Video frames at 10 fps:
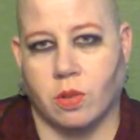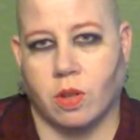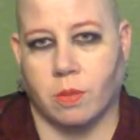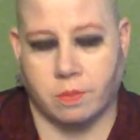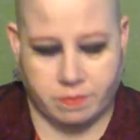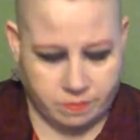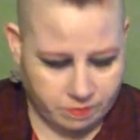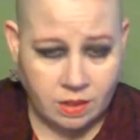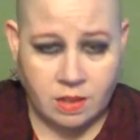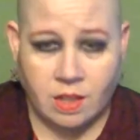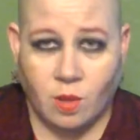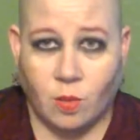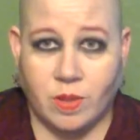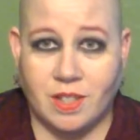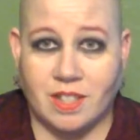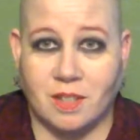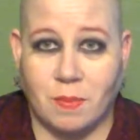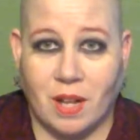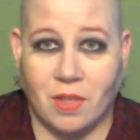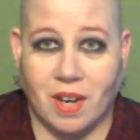home. What's a
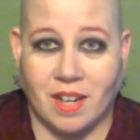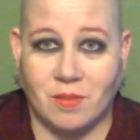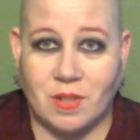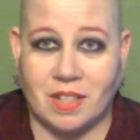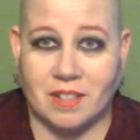spell that I've done?